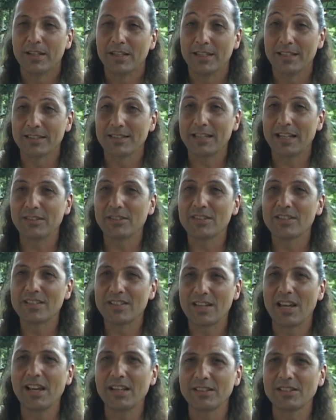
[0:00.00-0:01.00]
is that the
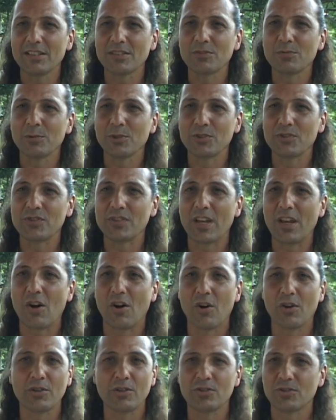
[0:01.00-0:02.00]
scientists will say,
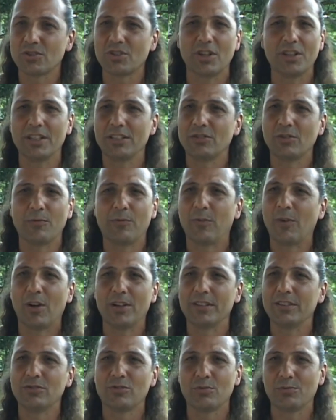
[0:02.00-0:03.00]
oh, you're starting to
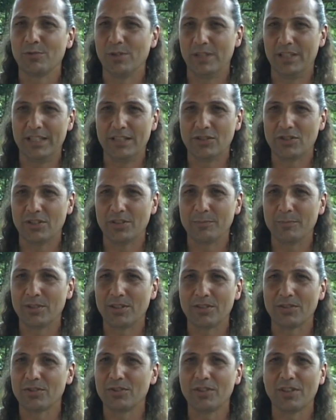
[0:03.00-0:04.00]
fall into religion
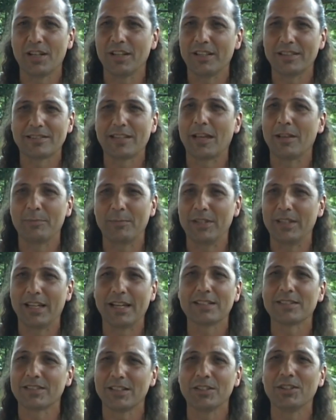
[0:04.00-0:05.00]
because you're going to tell me,
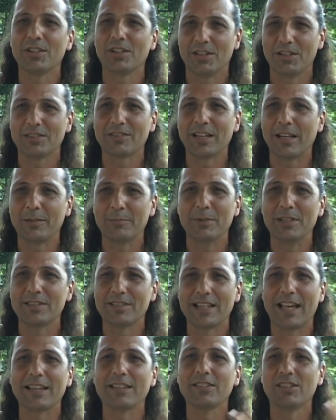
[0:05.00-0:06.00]
next thing you're going to tell me is
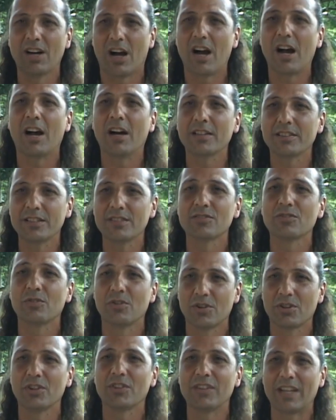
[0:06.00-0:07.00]
that God is
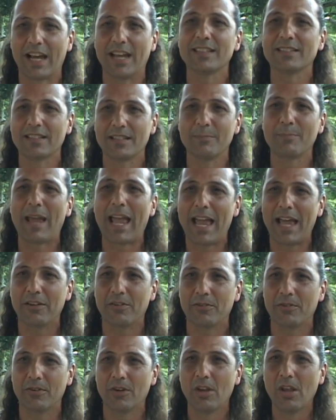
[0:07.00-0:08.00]
organizing that.
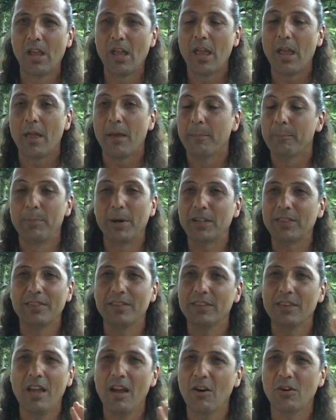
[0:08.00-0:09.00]
But
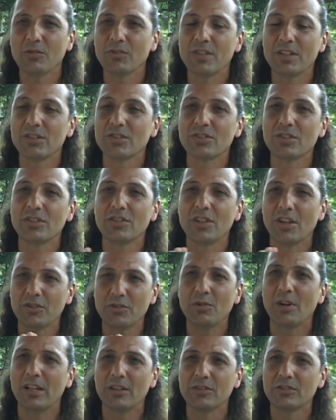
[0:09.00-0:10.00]
no, there's
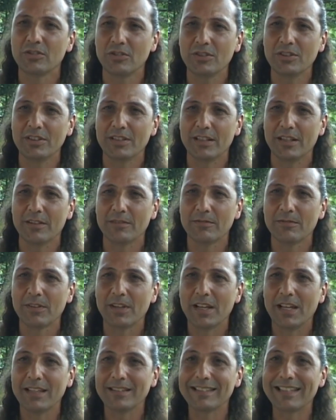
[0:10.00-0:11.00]
another alternative,
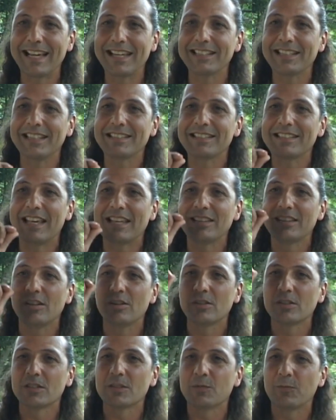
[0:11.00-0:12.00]
and that is that
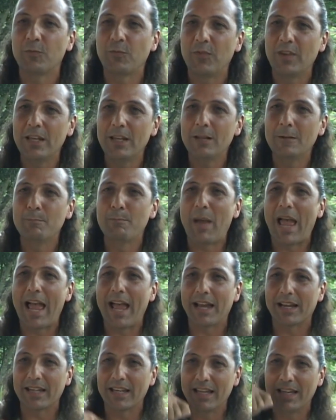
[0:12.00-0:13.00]
there's
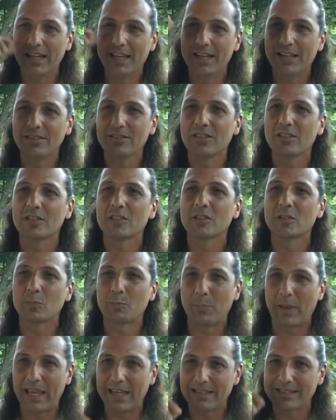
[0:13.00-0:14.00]
feedback in the
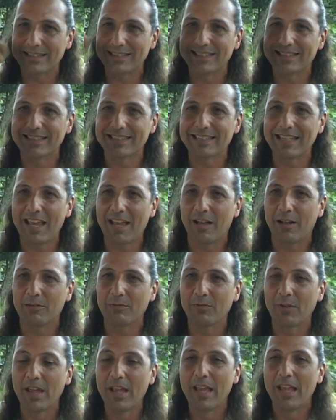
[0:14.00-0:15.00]
space itself.